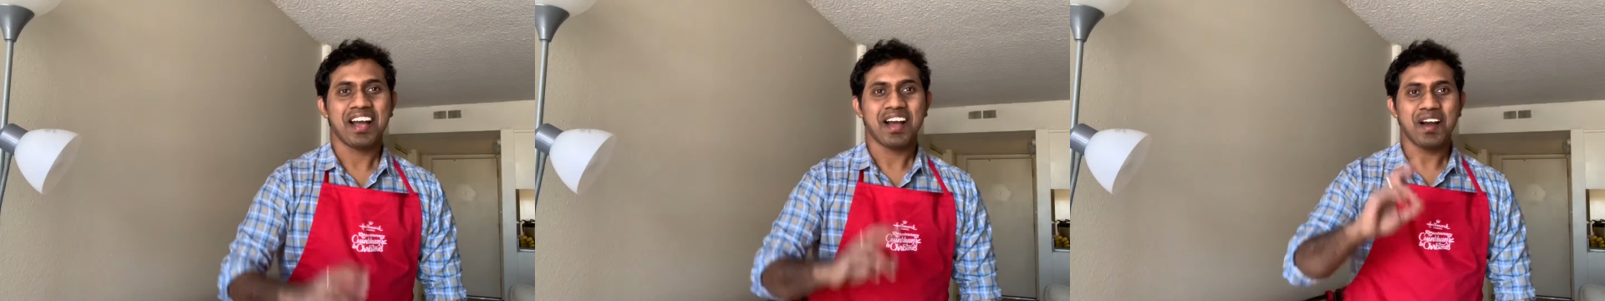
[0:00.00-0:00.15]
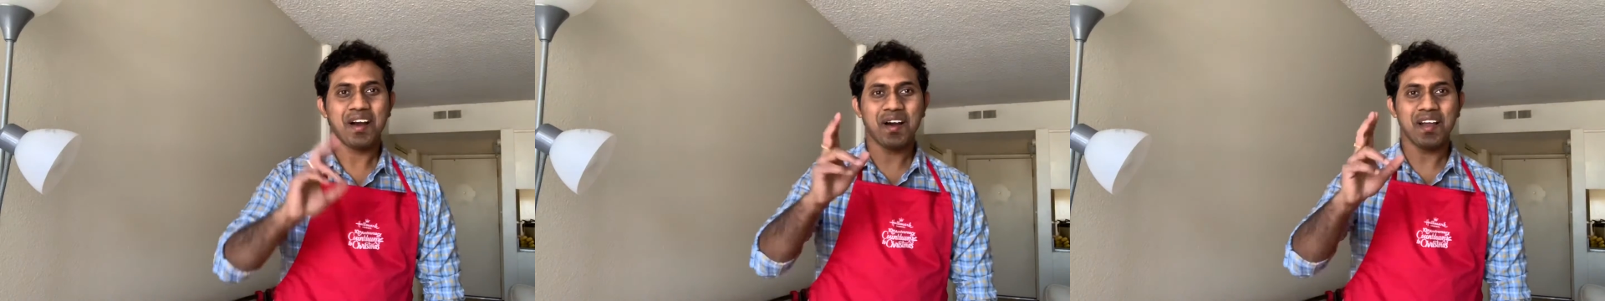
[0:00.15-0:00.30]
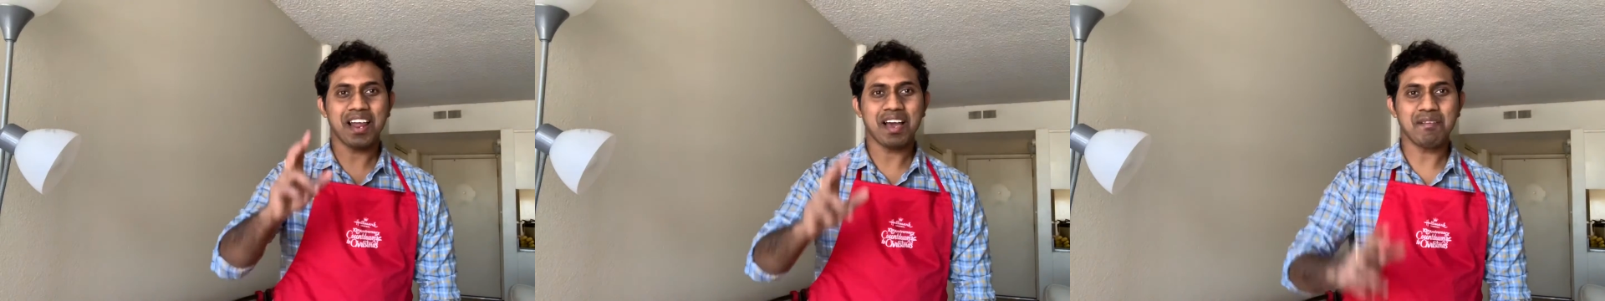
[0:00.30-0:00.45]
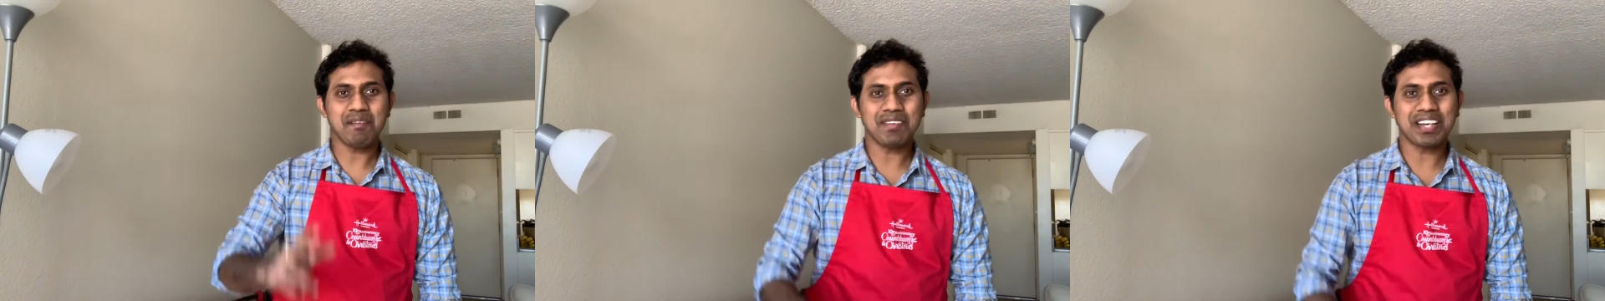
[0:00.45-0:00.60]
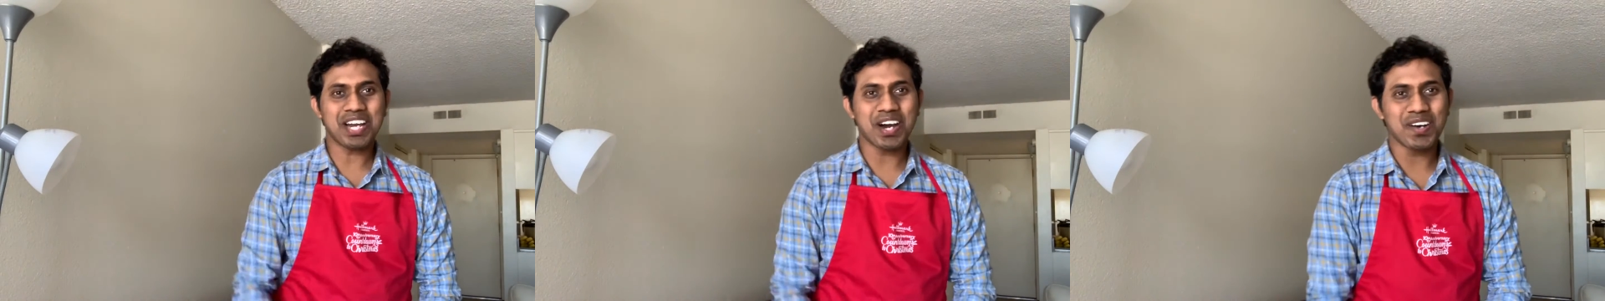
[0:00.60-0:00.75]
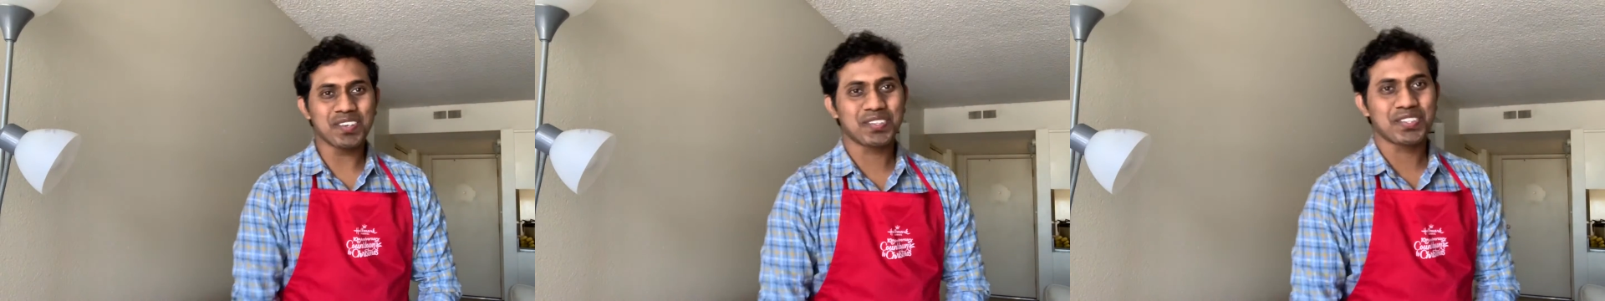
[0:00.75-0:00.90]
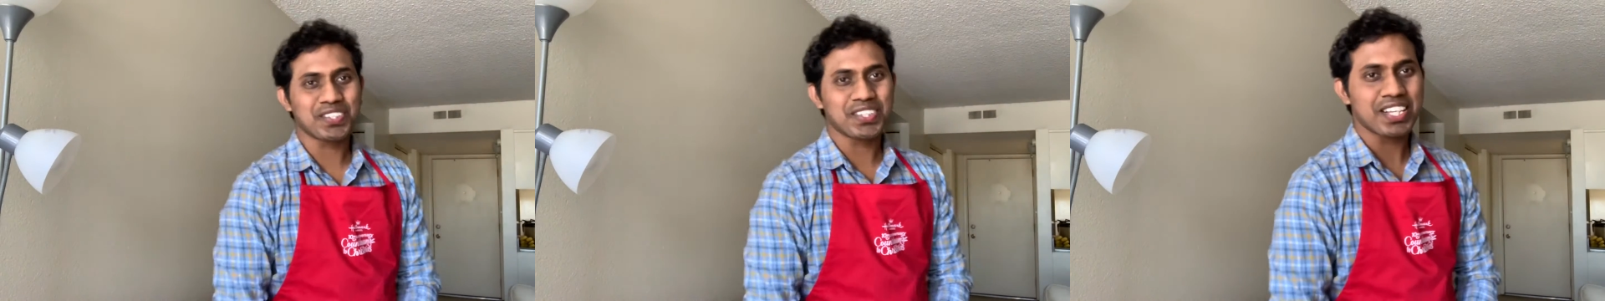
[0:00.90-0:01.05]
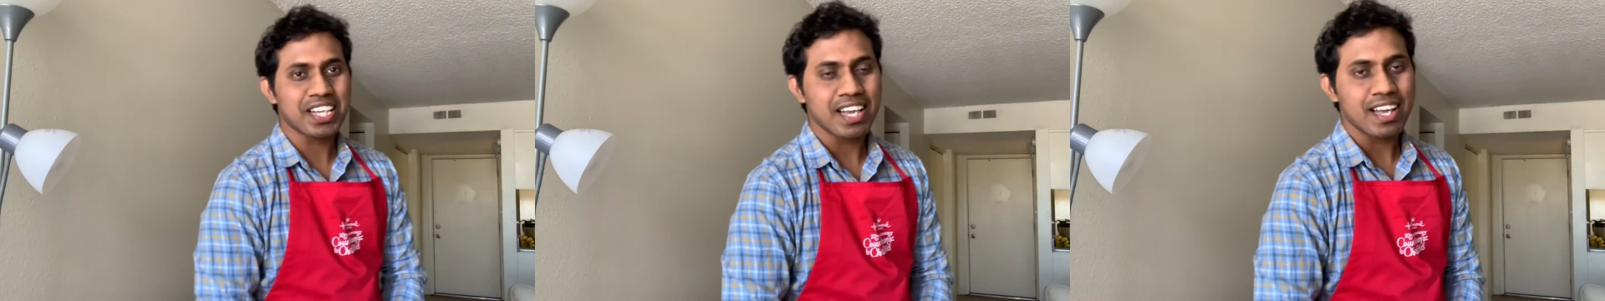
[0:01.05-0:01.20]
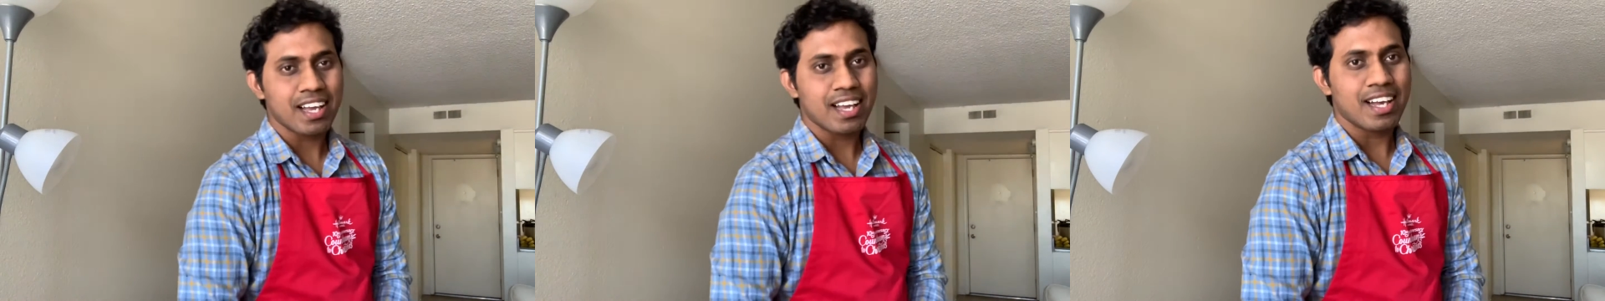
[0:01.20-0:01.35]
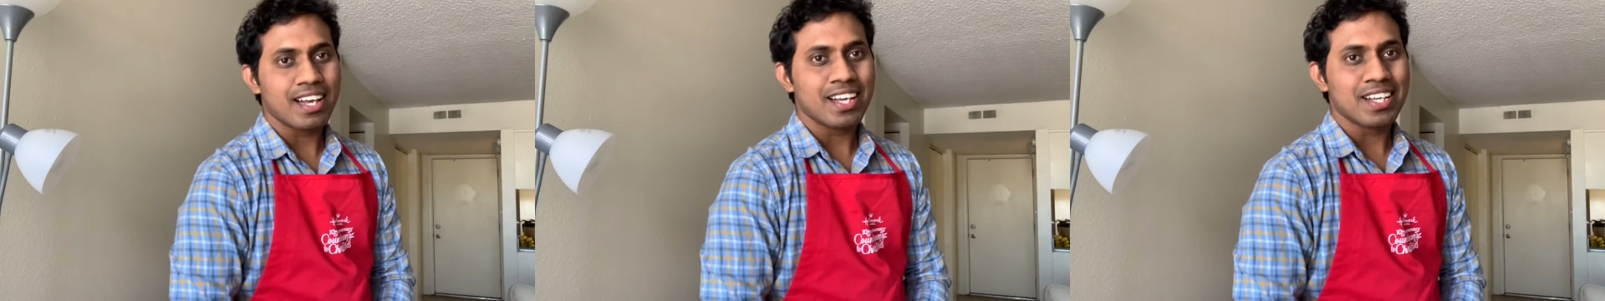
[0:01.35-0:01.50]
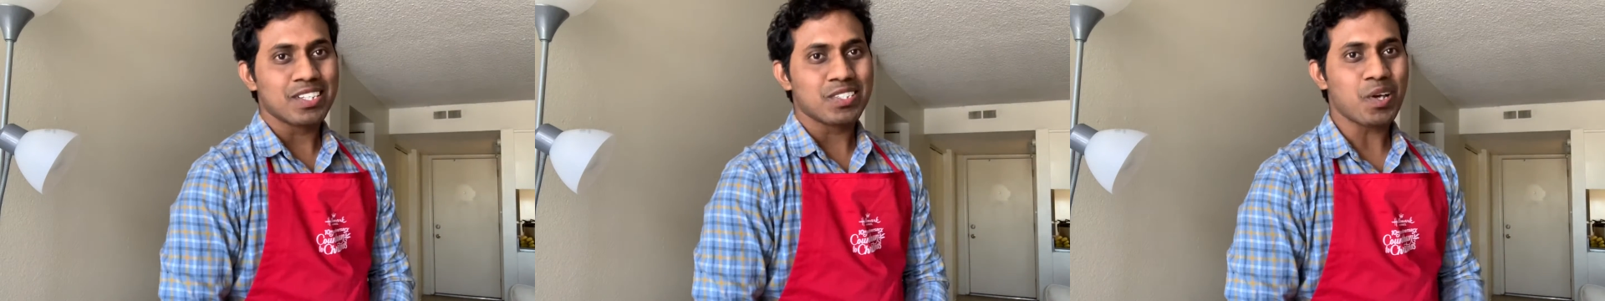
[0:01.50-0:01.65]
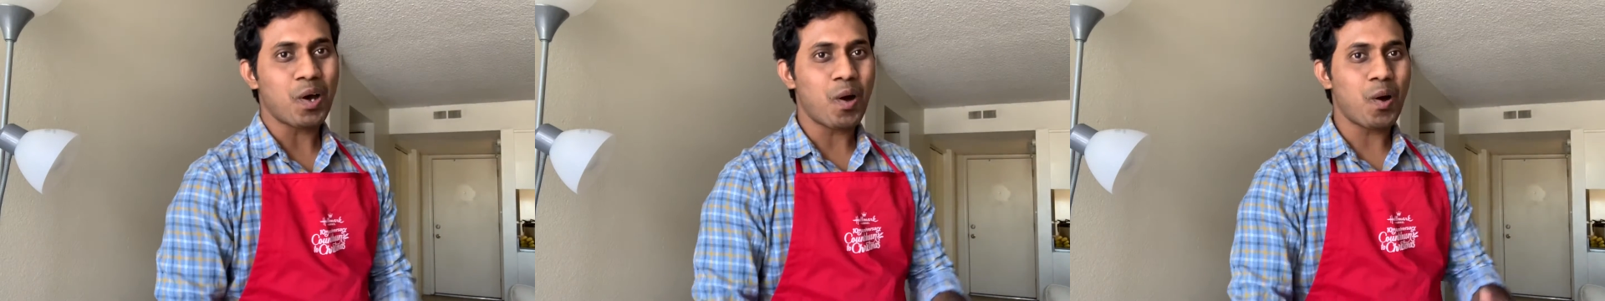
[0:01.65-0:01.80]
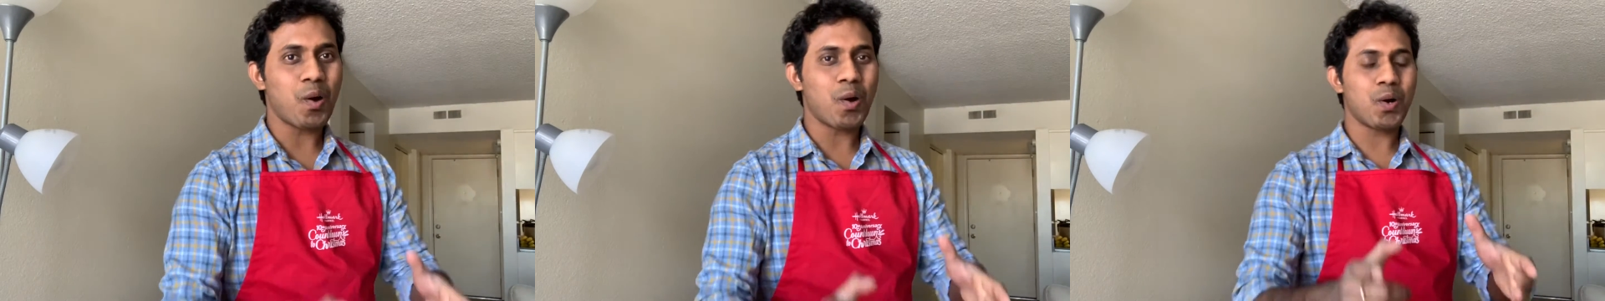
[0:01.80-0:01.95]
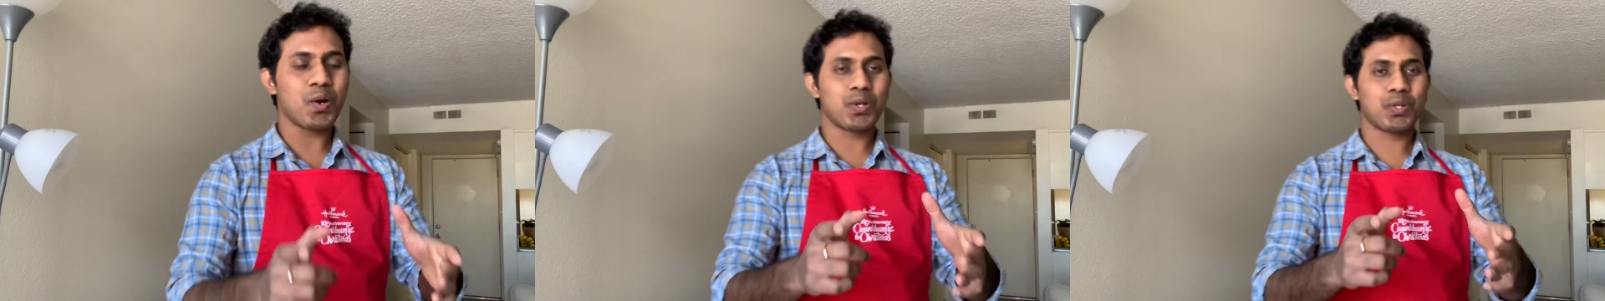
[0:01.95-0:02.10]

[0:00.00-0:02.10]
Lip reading: Hola amigos! So